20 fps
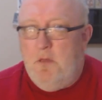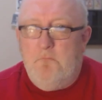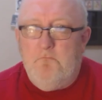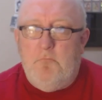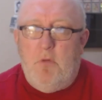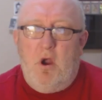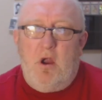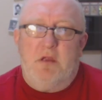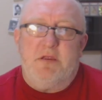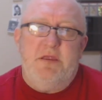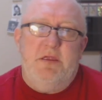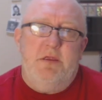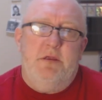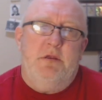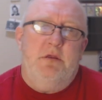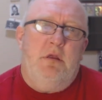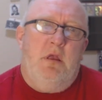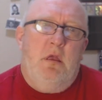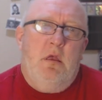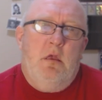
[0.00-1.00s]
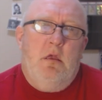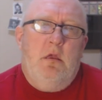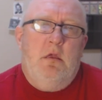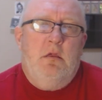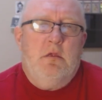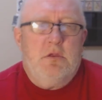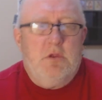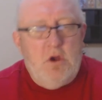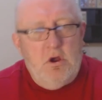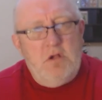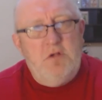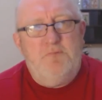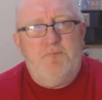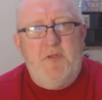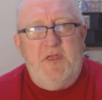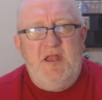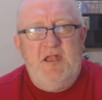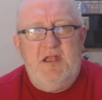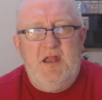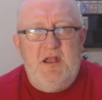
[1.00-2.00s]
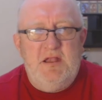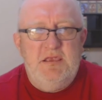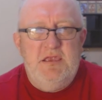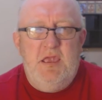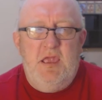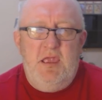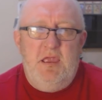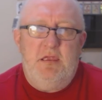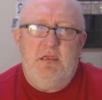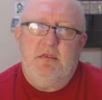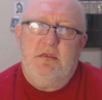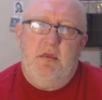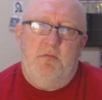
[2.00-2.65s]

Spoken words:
Mark here, Carter Fan 98,